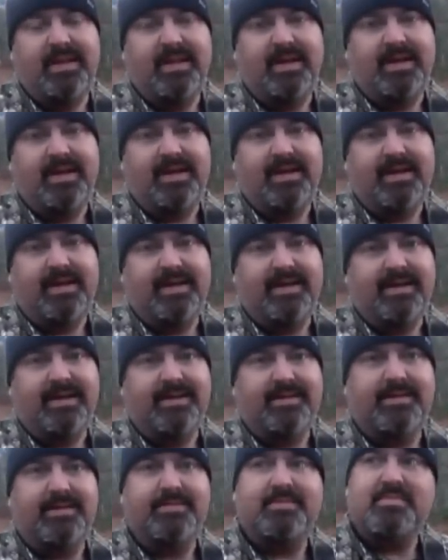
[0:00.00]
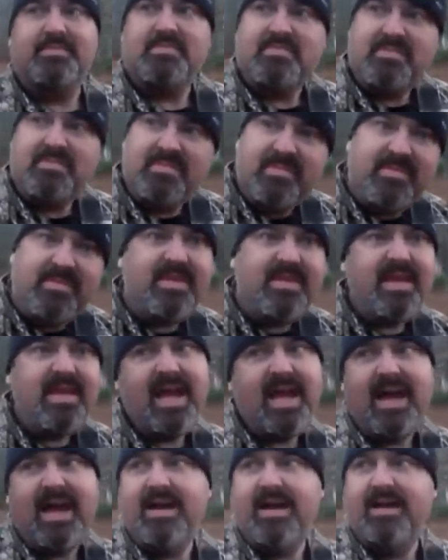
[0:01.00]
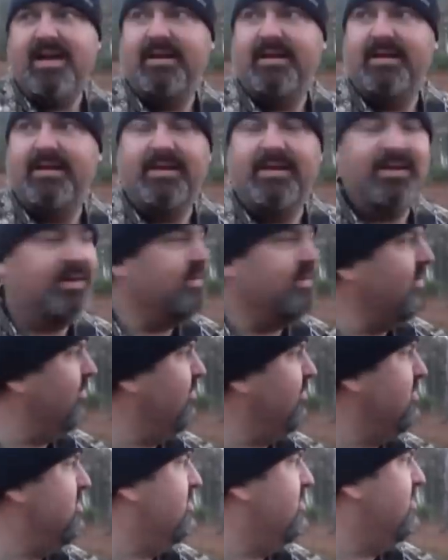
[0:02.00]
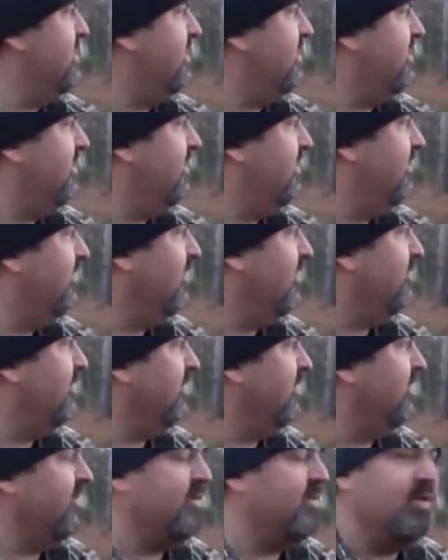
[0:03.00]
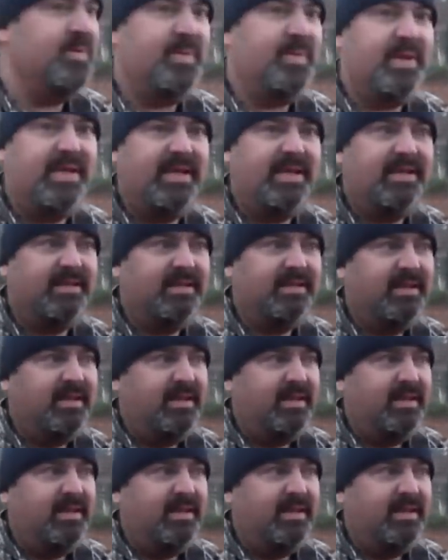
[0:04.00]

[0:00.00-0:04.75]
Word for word: uh, yeah, you know, you, you think you're up here in the UP and,